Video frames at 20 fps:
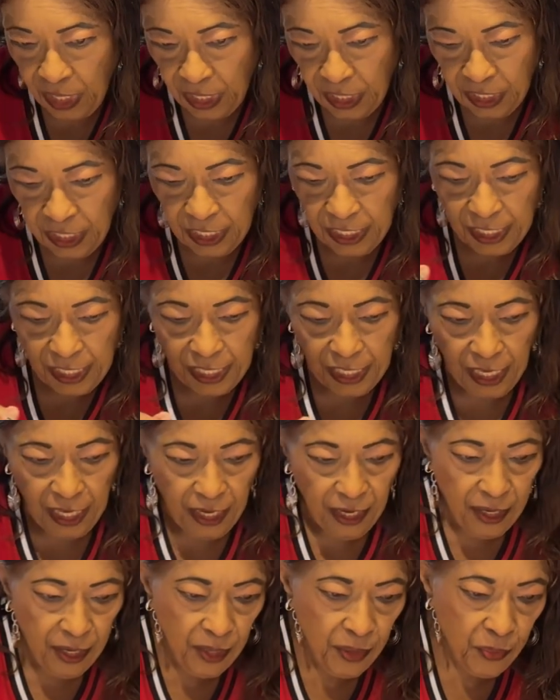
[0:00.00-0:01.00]
Let's see how
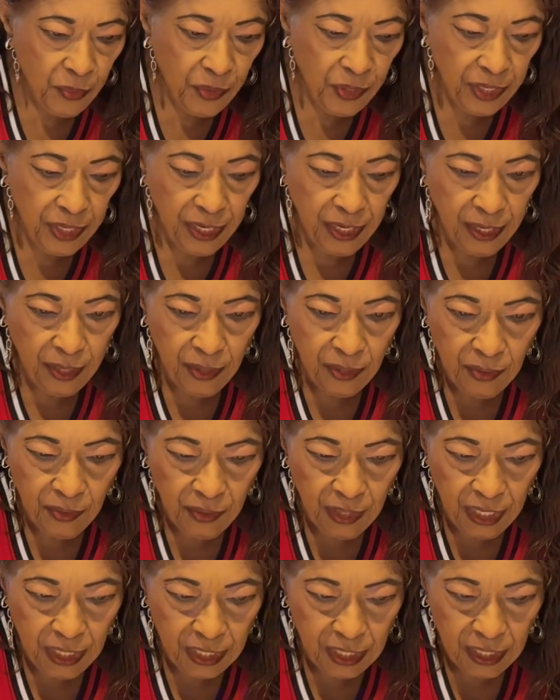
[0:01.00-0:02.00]
did it run down on
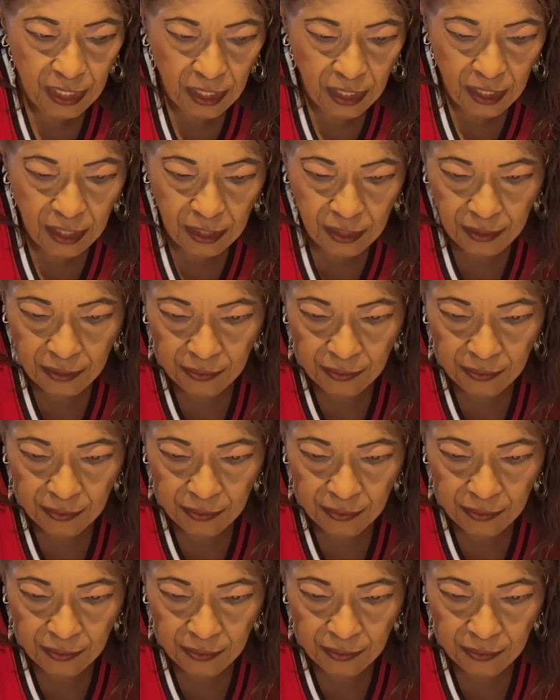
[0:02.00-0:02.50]
that side.